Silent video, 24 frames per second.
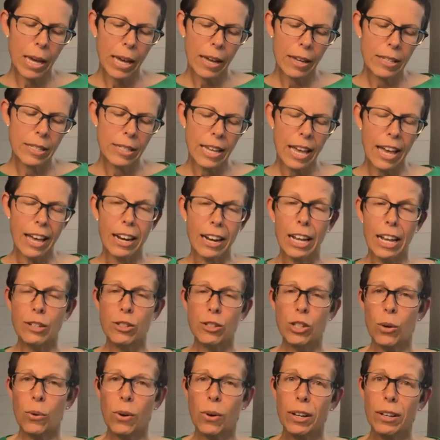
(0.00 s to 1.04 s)
said, and
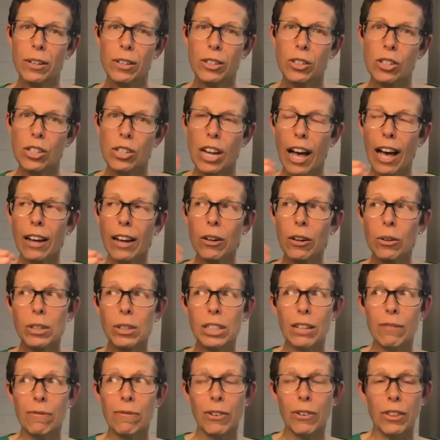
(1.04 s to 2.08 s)
so not
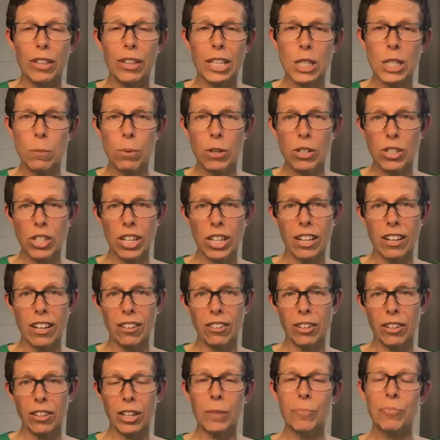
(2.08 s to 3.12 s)
only for this
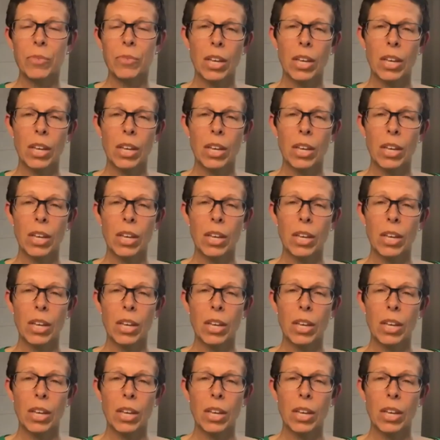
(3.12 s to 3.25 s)
particular